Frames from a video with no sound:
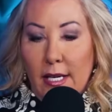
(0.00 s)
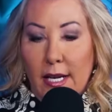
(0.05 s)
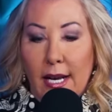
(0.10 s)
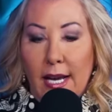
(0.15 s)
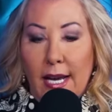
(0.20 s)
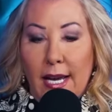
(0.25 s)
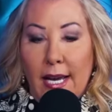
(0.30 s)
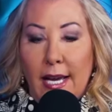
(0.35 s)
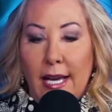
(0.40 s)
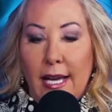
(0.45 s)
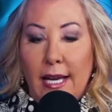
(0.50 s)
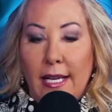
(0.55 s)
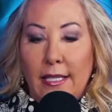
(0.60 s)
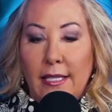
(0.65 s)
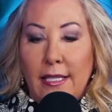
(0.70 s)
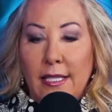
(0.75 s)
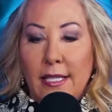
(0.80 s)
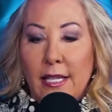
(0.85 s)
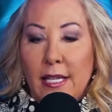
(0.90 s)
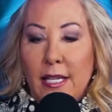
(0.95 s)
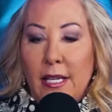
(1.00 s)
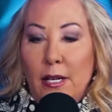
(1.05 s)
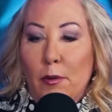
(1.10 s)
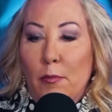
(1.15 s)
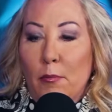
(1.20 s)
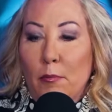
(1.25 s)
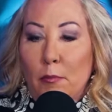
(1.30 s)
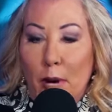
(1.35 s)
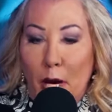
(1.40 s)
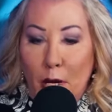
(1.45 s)
And
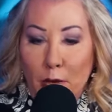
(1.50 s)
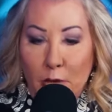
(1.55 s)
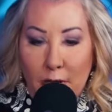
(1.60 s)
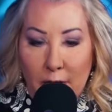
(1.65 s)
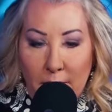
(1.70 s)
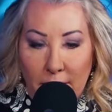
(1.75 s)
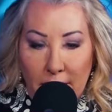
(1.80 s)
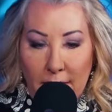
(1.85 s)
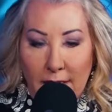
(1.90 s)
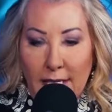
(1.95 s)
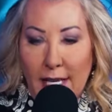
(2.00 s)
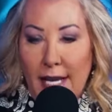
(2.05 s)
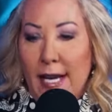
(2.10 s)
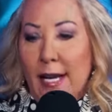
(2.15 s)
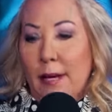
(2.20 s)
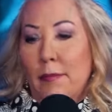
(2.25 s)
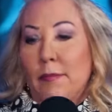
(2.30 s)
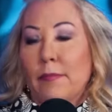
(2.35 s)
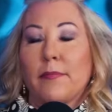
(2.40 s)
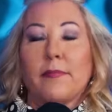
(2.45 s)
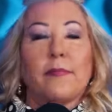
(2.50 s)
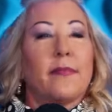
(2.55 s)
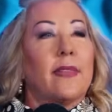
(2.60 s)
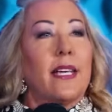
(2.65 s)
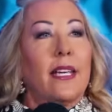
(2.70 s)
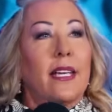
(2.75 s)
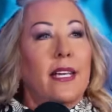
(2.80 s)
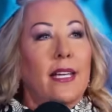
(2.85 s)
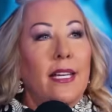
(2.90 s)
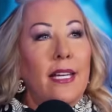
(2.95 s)
most of the time
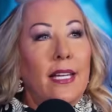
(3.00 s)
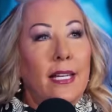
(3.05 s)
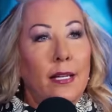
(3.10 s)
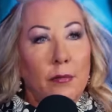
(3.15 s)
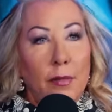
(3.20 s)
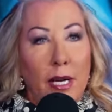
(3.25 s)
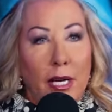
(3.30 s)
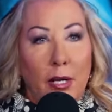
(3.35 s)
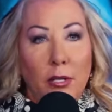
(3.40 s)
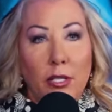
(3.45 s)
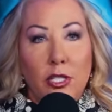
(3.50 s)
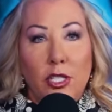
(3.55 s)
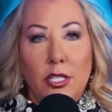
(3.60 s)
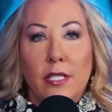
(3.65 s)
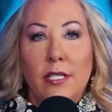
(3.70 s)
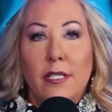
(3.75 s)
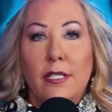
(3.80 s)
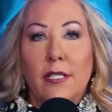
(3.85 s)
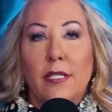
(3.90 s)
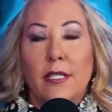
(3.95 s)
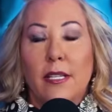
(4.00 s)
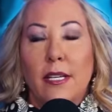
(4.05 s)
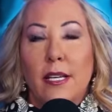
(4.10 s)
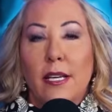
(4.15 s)
in marriages,